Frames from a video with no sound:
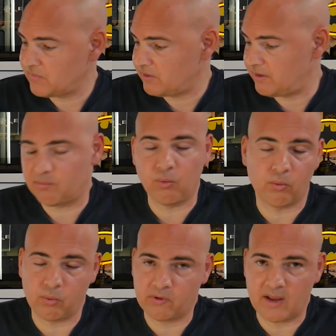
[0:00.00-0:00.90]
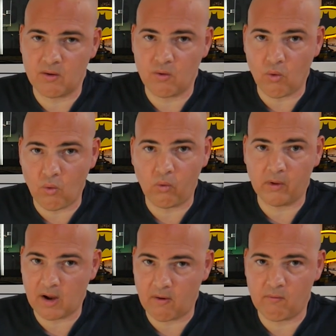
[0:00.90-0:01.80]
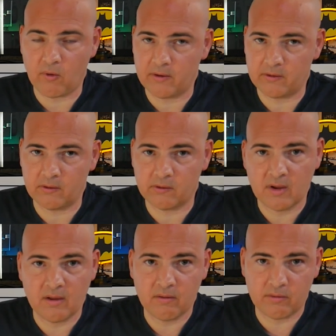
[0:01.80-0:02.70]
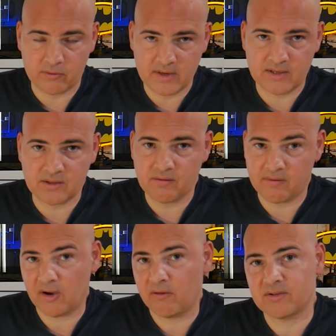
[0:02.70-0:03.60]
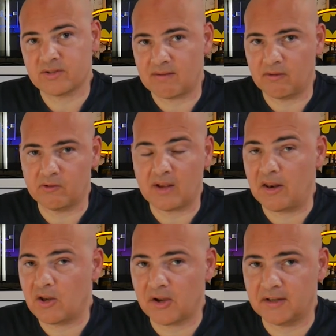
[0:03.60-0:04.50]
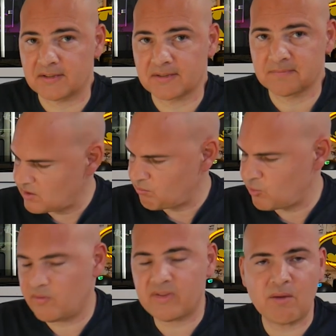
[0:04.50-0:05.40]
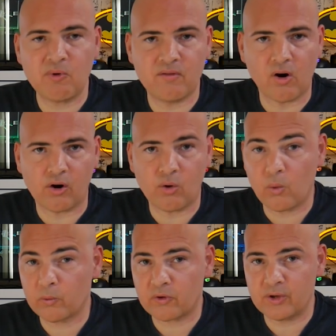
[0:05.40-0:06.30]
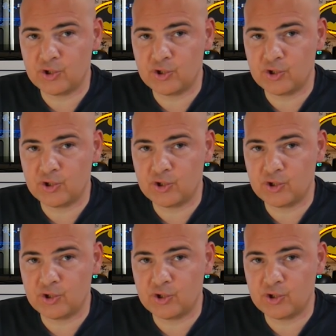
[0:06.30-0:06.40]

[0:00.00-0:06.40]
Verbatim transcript: this board will take all the current Ryzen's 3s, 5s, 7s and 9s. Moving down, we've got our Ultra